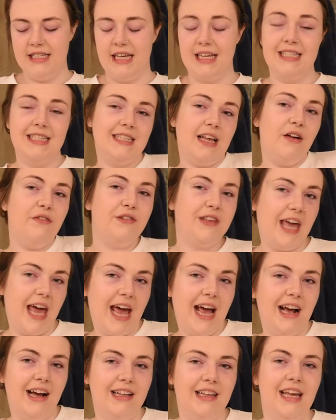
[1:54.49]
like self
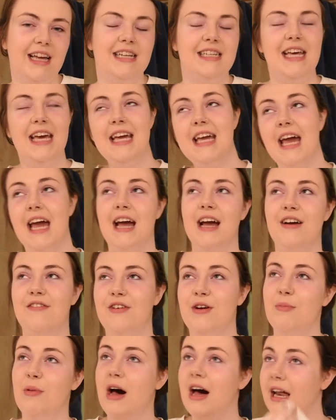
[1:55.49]
care, like take care of
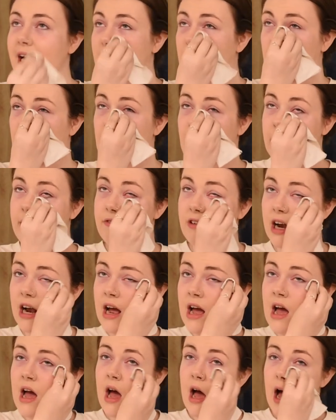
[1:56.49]
your body and whatever.